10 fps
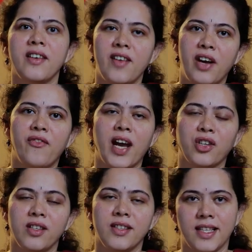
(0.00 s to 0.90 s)
and
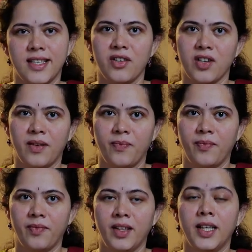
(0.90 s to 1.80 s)
rarefactions, etc.
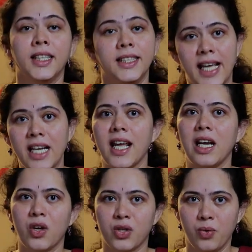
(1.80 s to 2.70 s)
Then tell
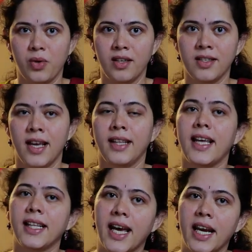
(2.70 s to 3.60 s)
your students
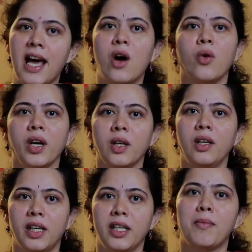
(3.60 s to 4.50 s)
that they are now going to
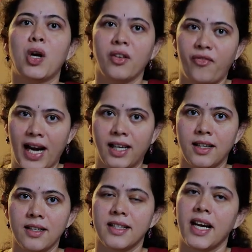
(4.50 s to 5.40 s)
learn about the
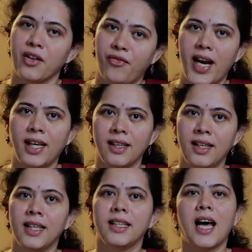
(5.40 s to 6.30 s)
factors that affect
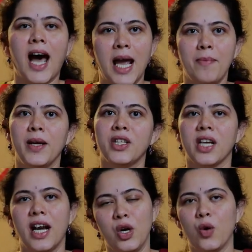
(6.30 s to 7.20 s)
the high pitch
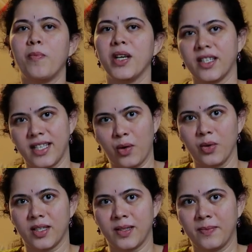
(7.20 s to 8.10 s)
and low pitch
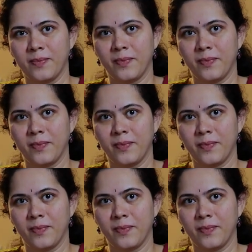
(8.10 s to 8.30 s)
sounds.